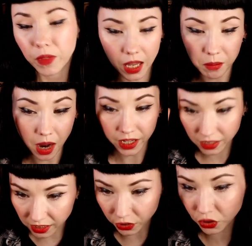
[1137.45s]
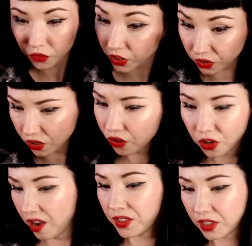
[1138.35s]
and my sensories go
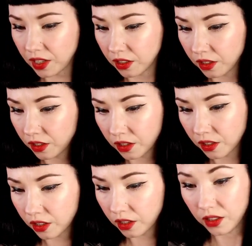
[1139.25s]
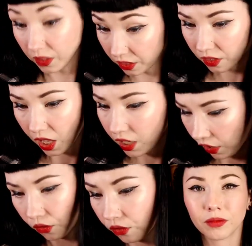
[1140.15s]
crazy?
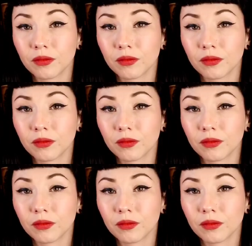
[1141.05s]
Thank you.